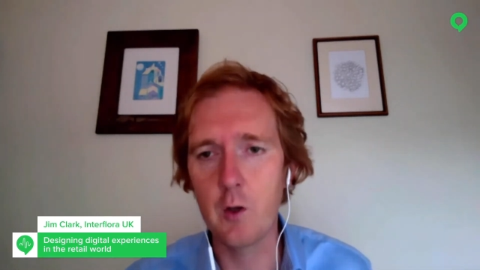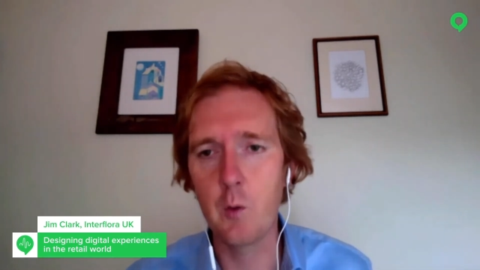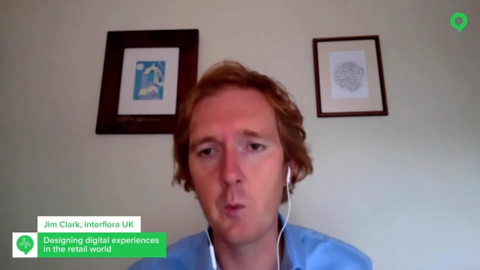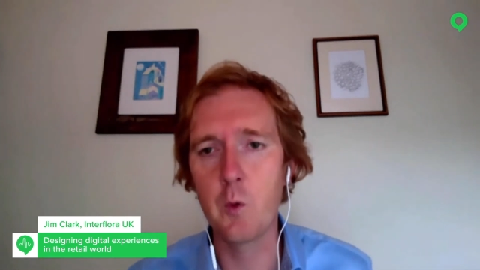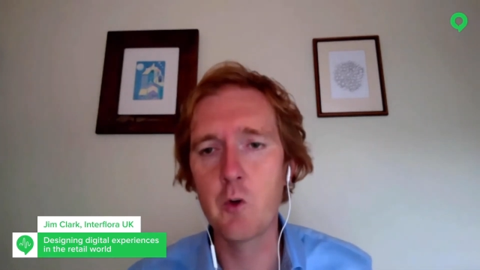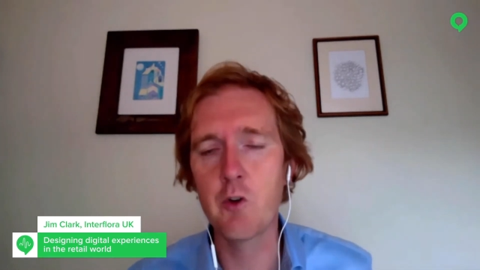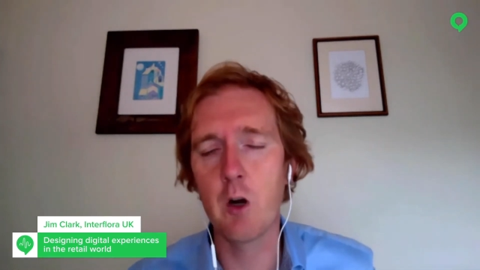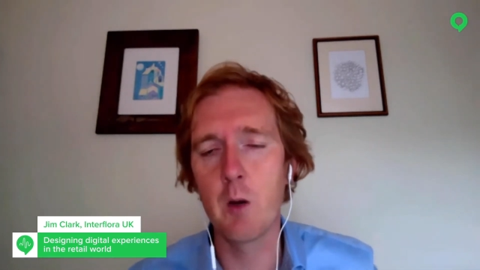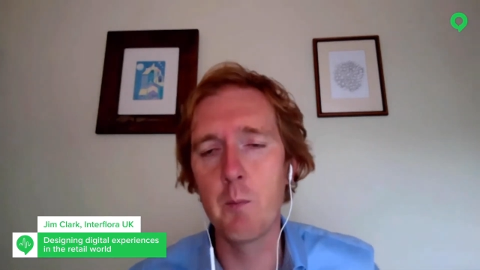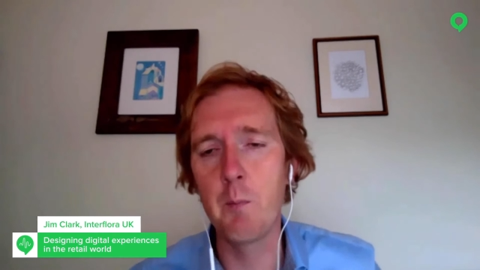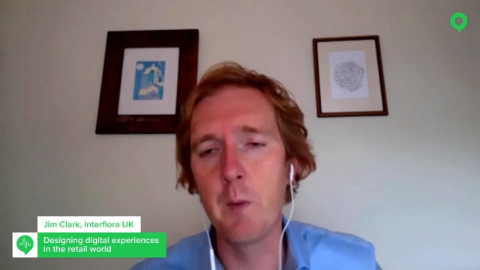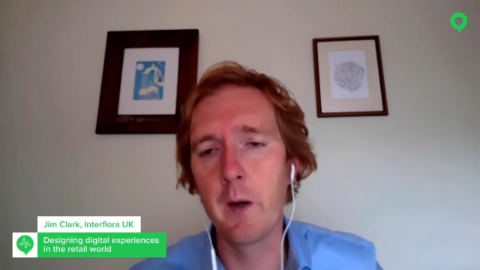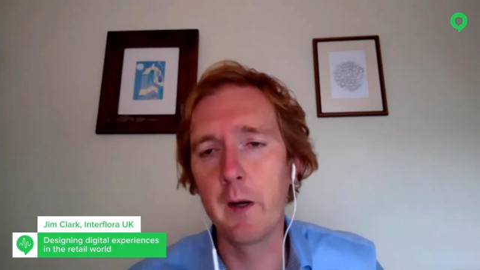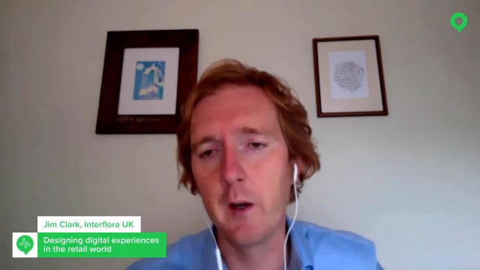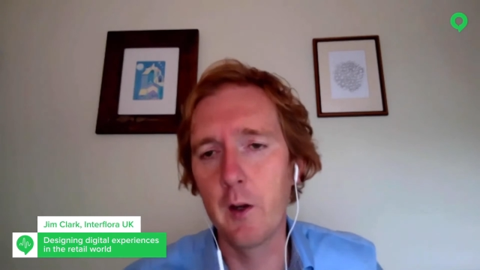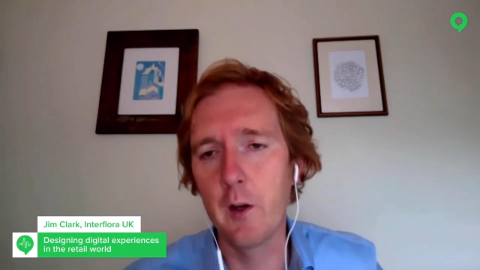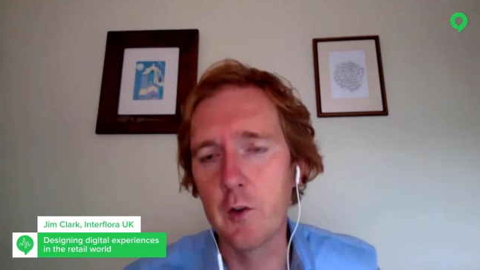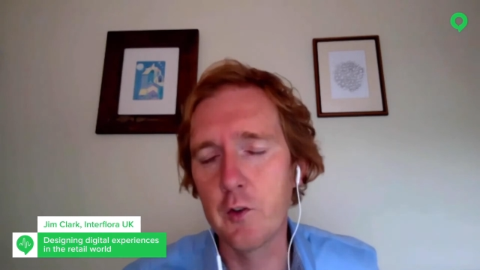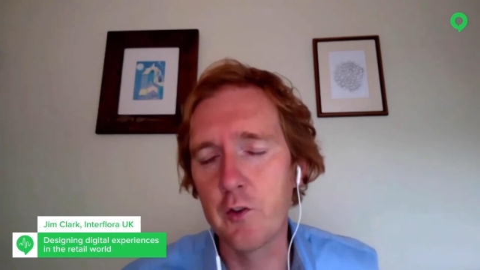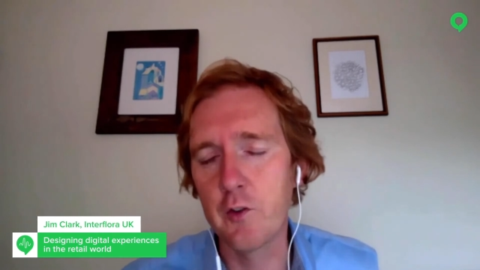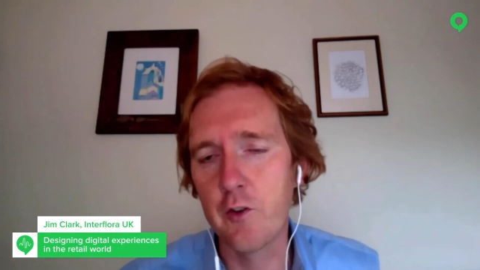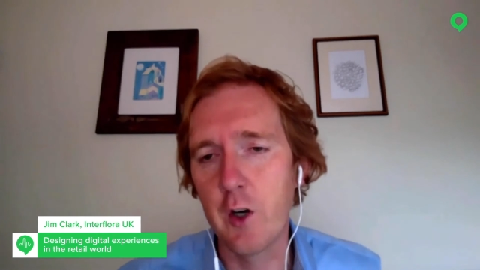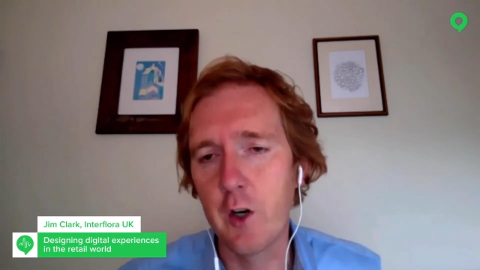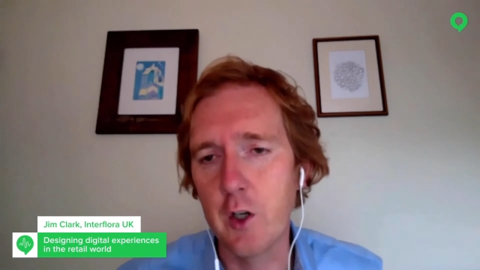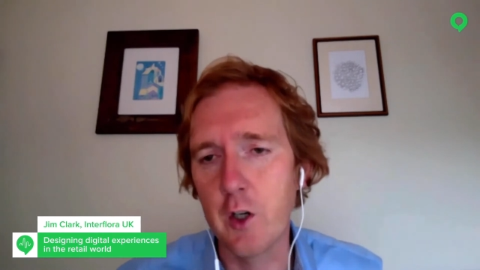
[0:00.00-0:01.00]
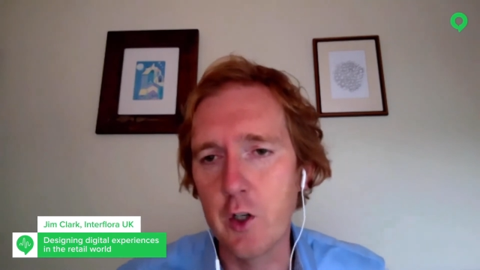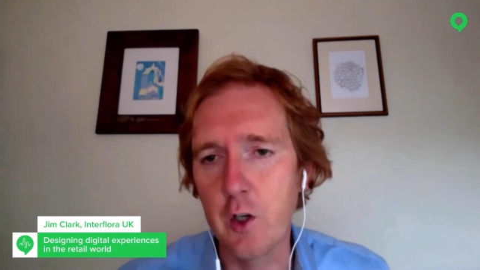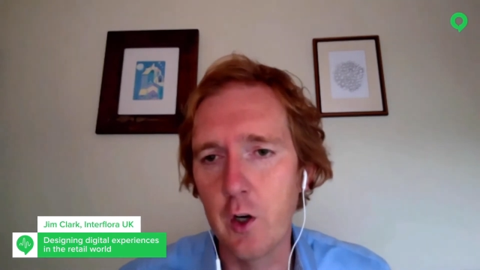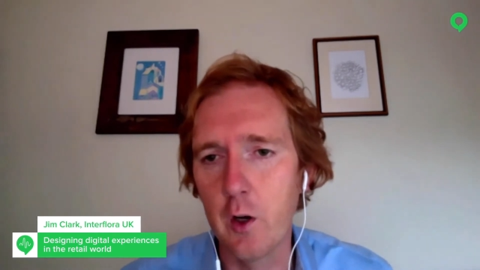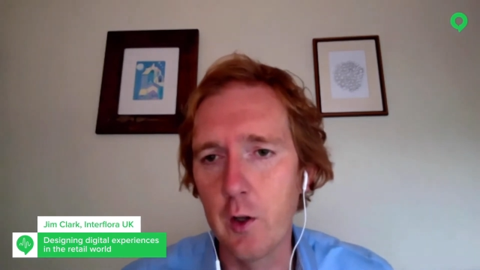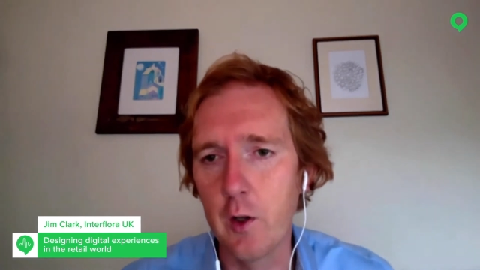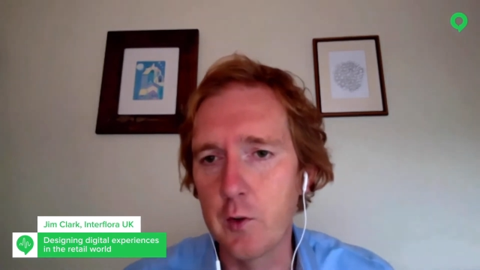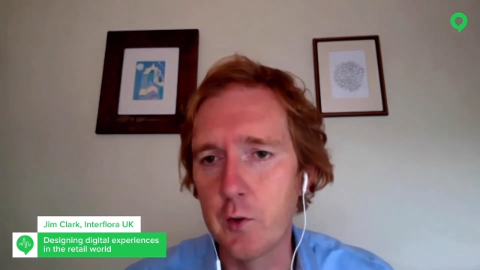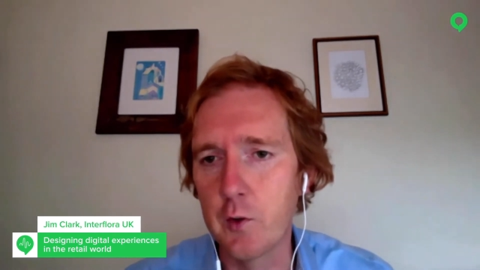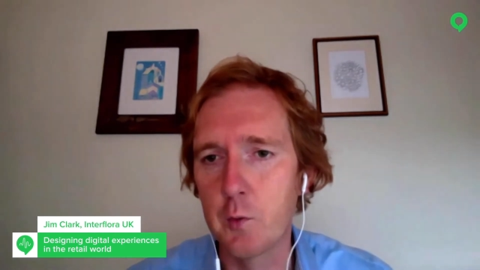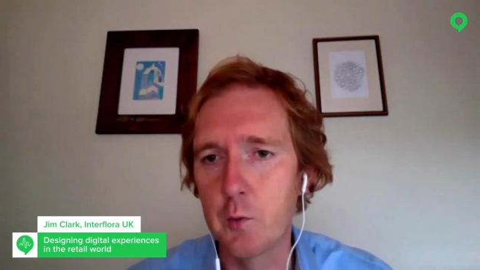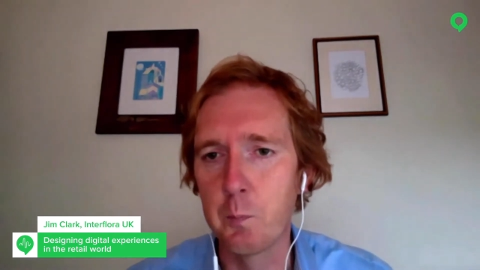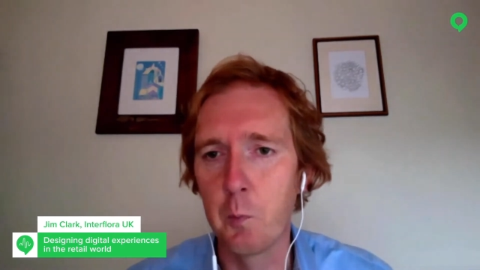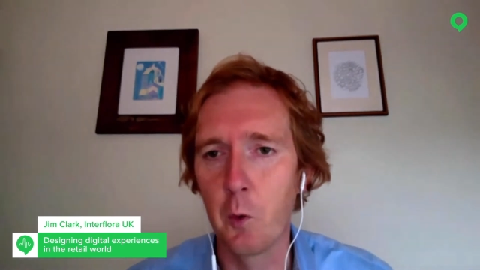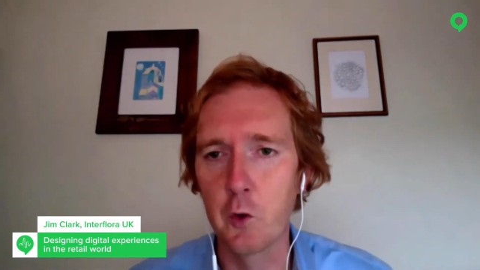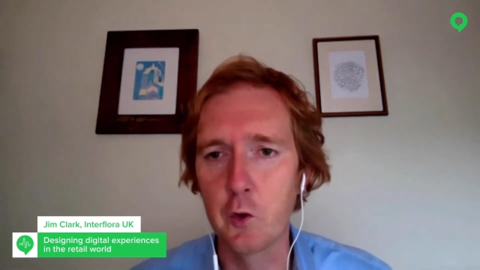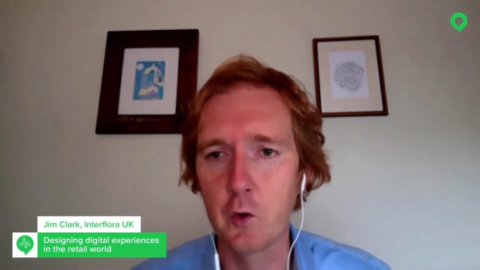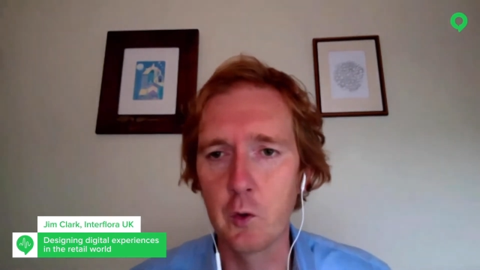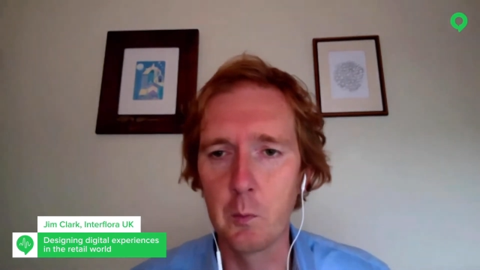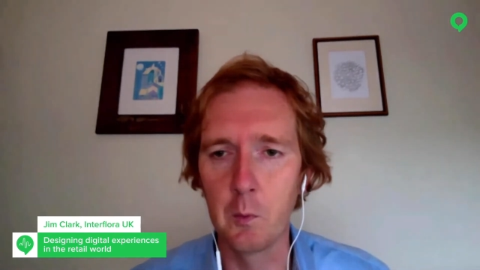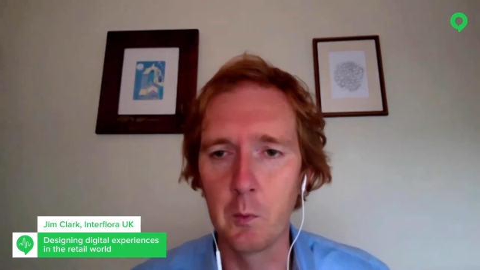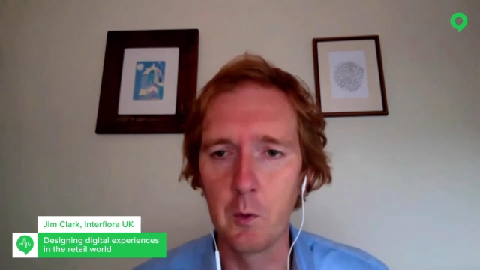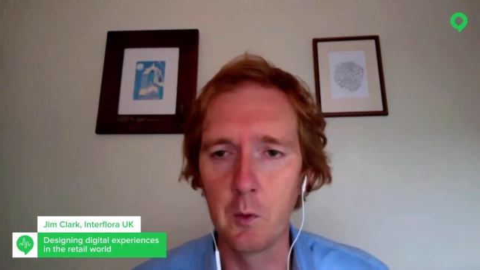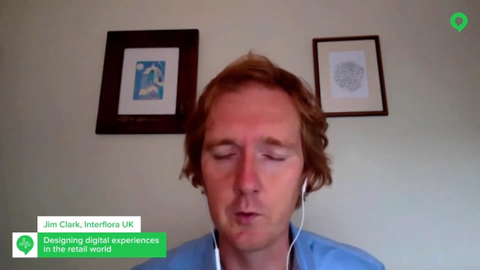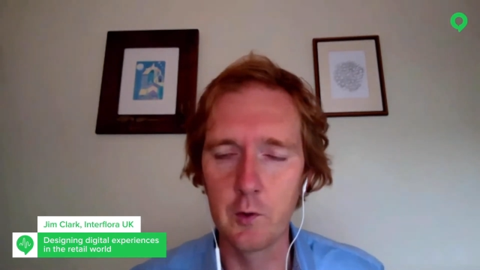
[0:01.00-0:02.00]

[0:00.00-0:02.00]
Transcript: we try and make it as frictionless as possible,